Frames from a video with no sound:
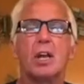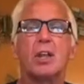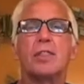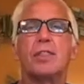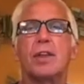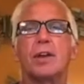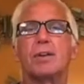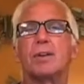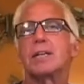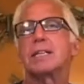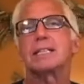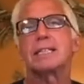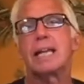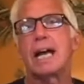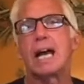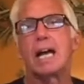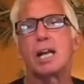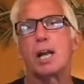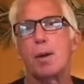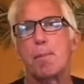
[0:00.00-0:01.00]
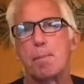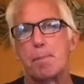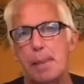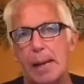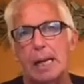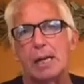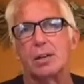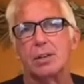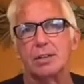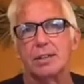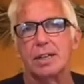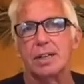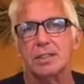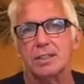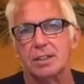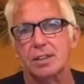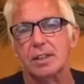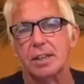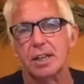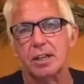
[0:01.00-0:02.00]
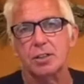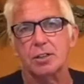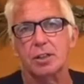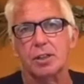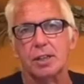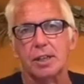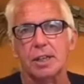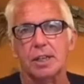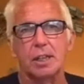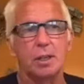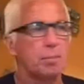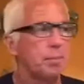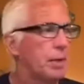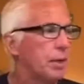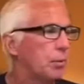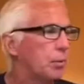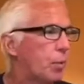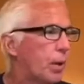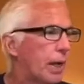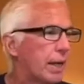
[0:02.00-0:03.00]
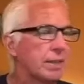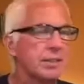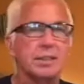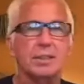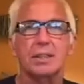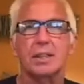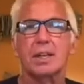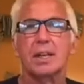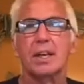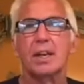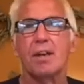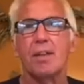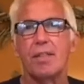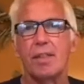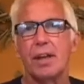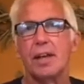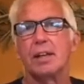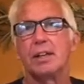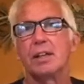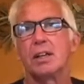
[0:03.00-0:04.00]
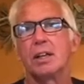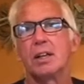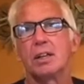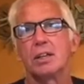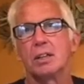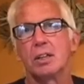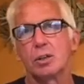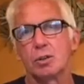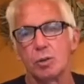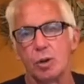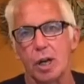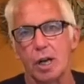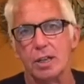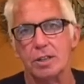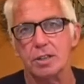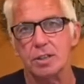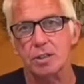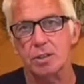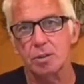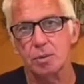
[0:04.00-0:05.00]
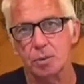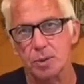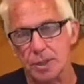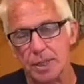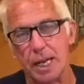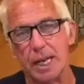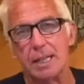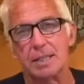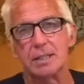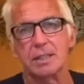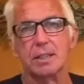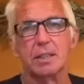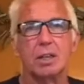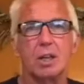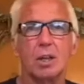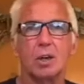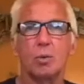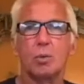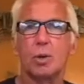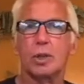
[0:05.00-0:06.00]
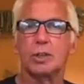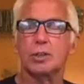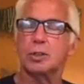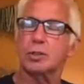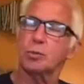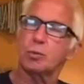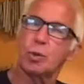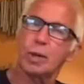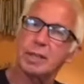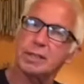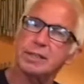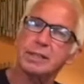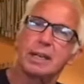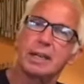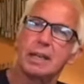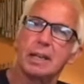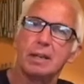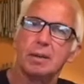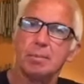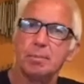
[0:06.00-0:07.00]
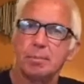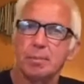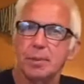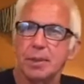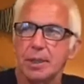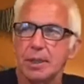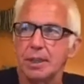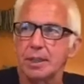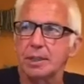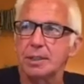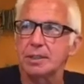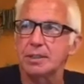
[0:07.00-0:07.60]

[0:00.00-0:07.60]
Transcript: There is not a better destination in the Midwest than LaCrosse, Wisconsin, which West Salem is,